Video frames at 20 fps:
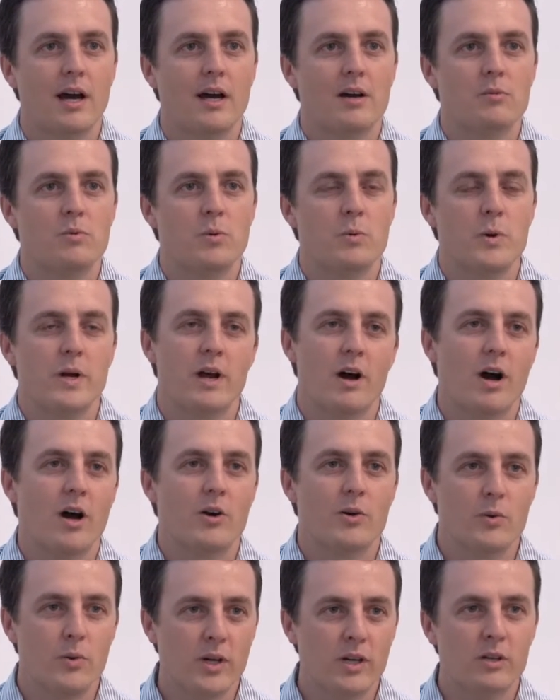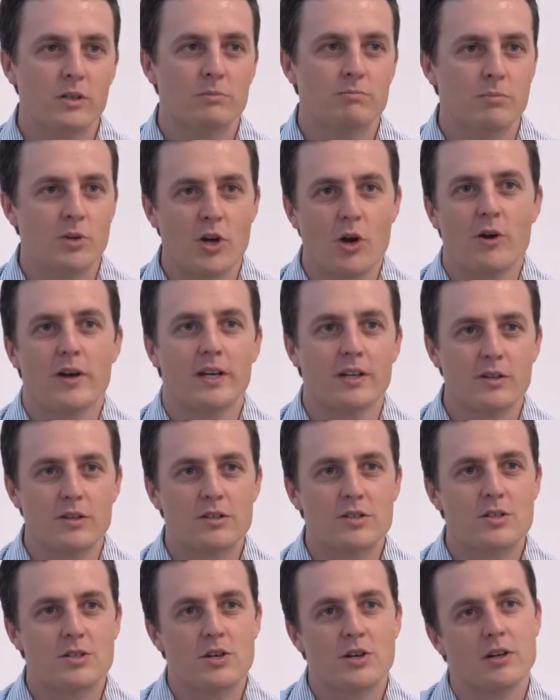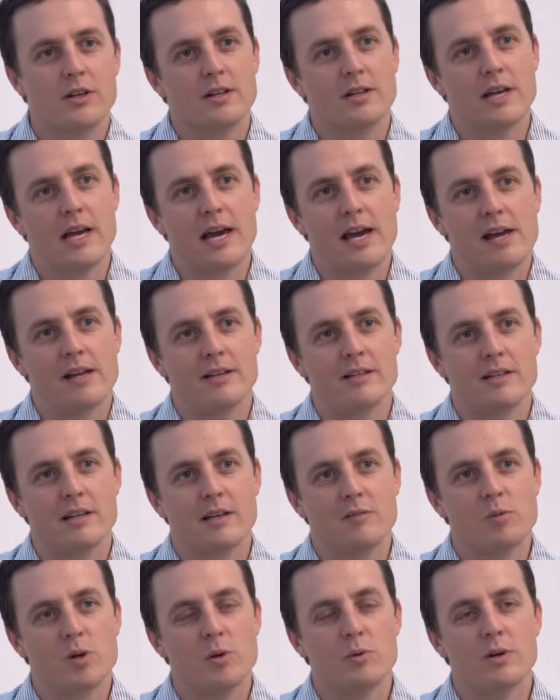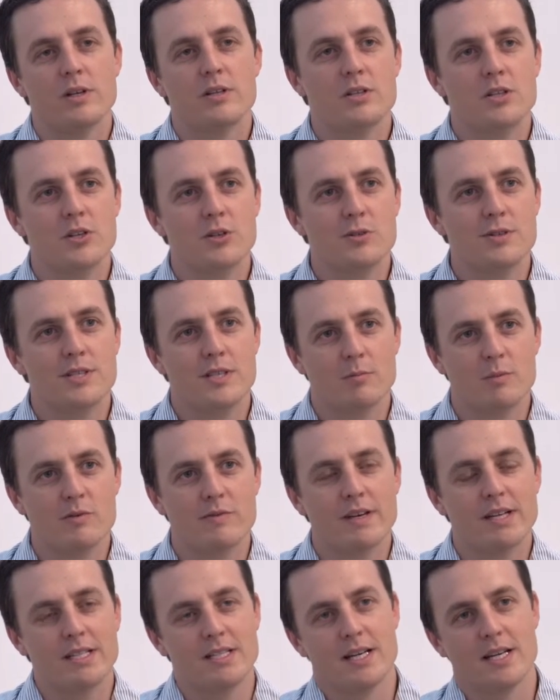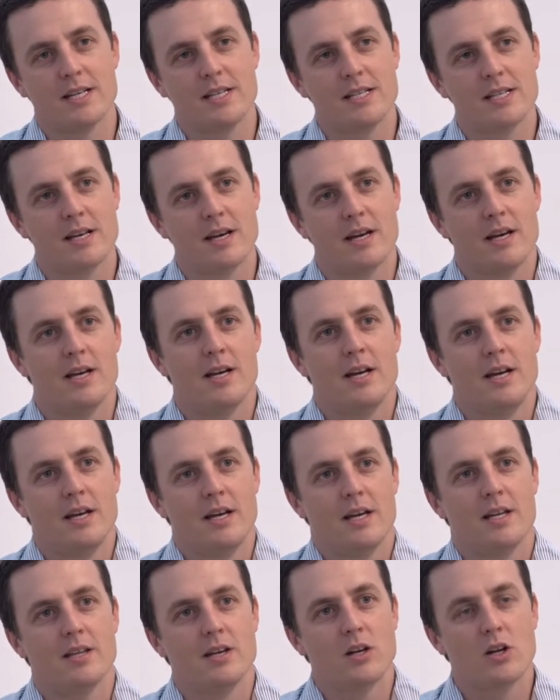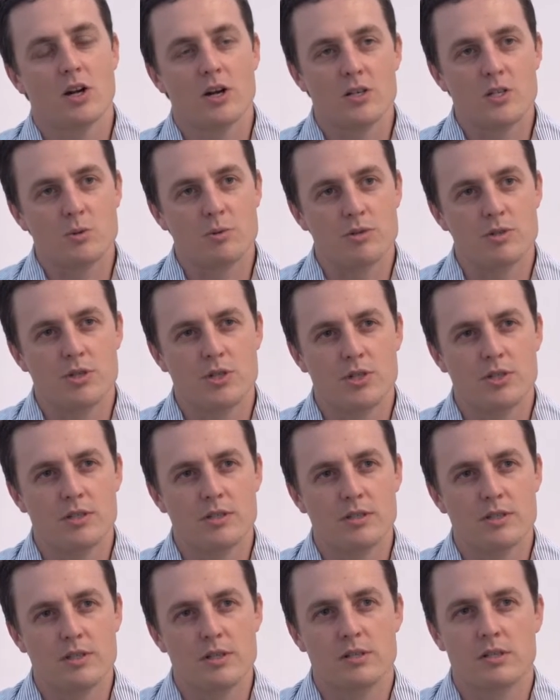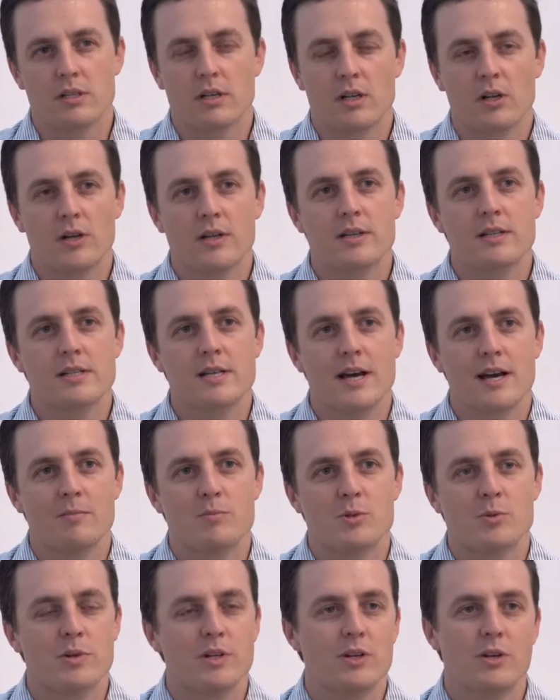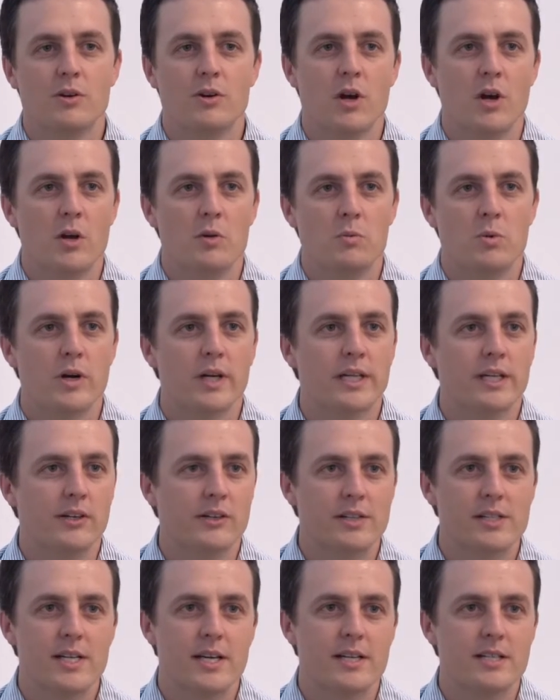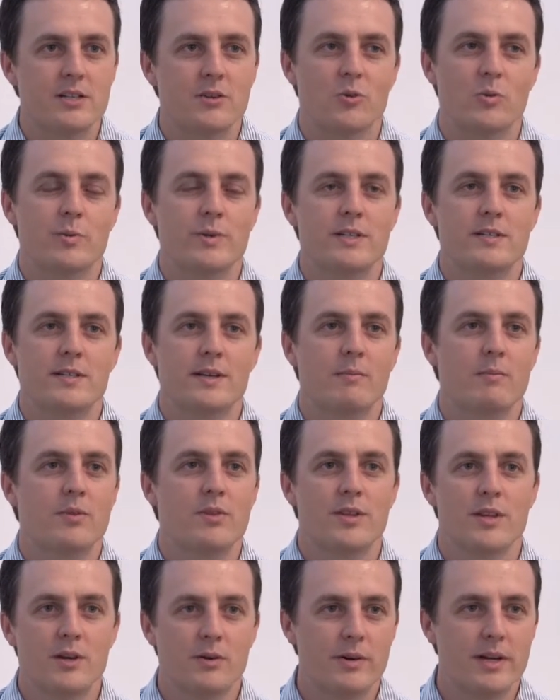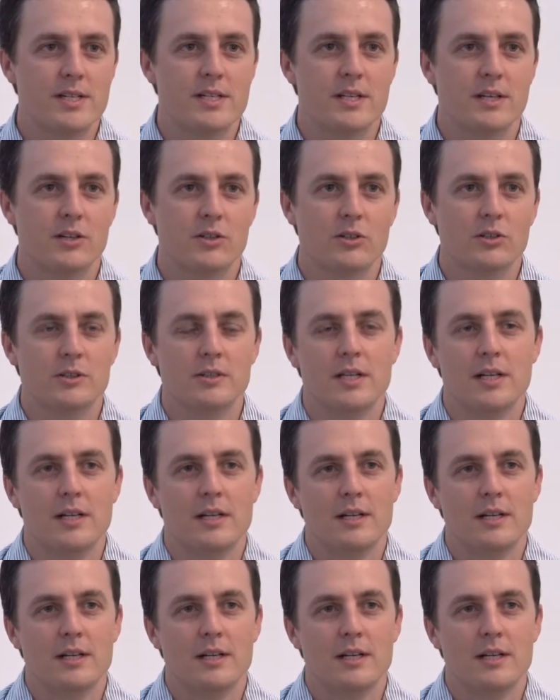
we are a real going concern, and we wanted to use some of that data in the class with students, because a lot of the times when you're working on data, there will be some theoretical